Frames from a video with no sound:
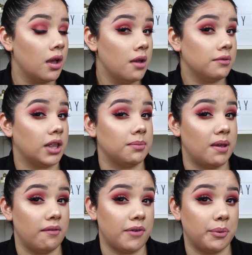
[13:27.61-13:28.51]
I feel like
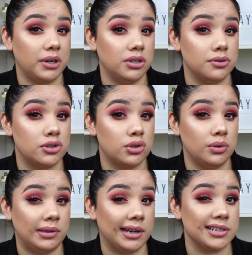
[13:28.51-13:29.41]
maybe if I would have used
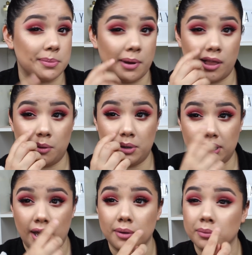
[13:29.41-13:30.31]
2 layers, I probably would
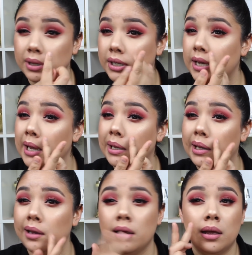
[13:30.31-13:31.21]
have gotten really
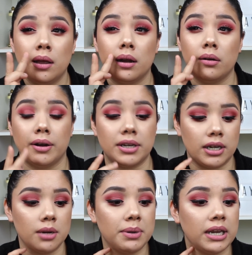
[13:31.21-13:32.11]
cakey around here.